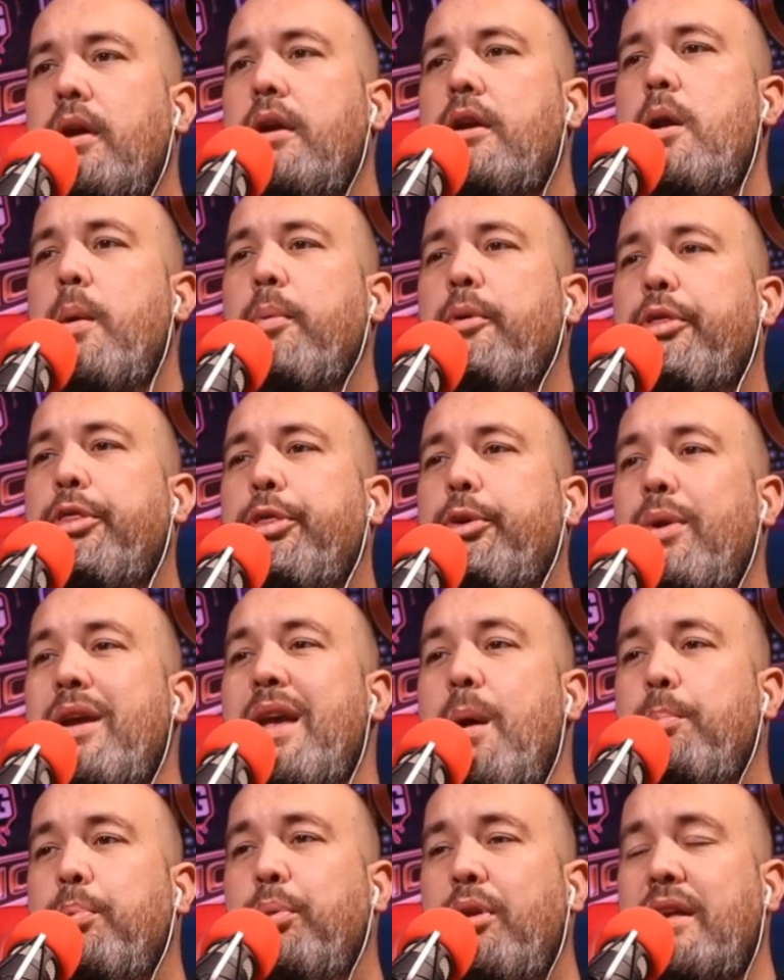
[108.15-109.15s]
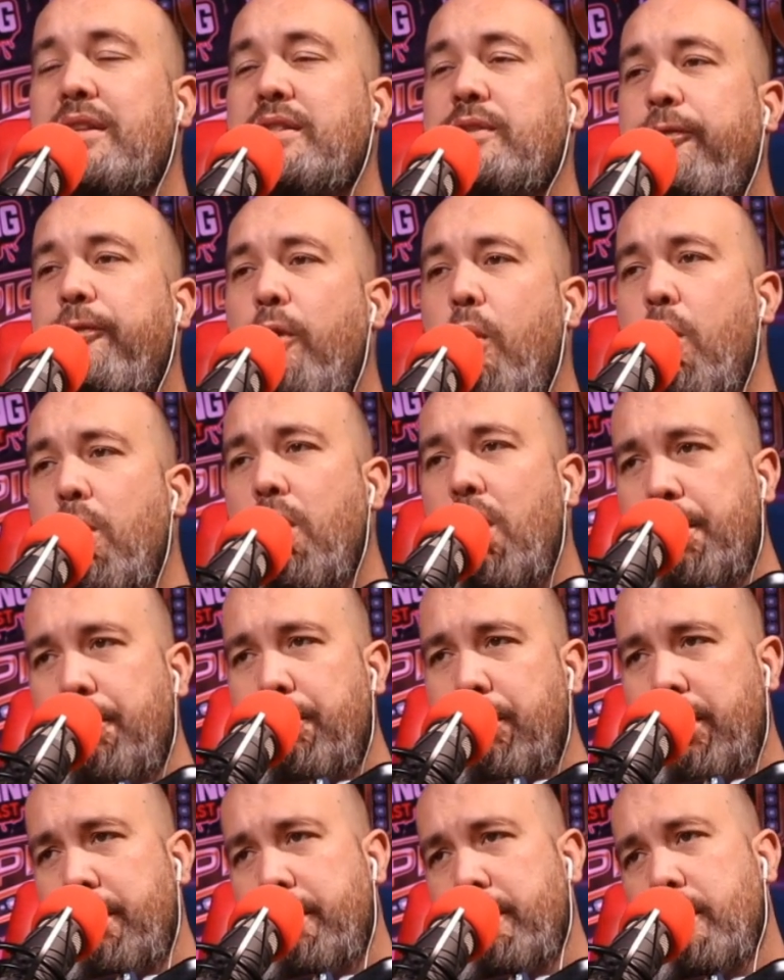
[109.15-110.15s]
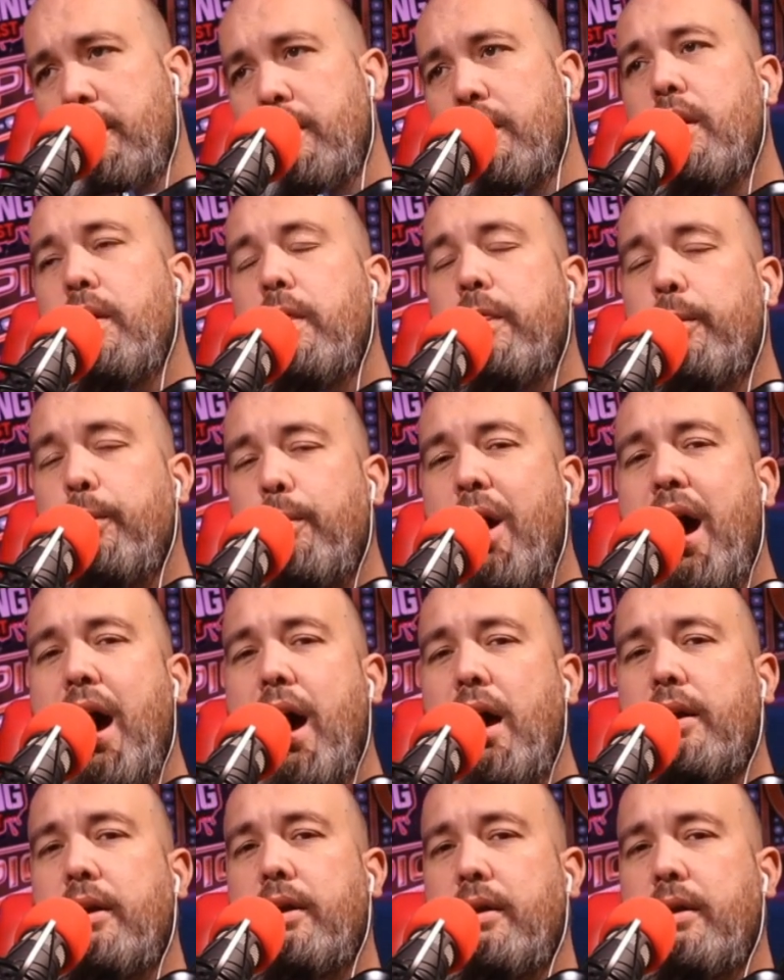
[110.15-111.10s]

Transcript: Number 3 at plus 400, The Rock.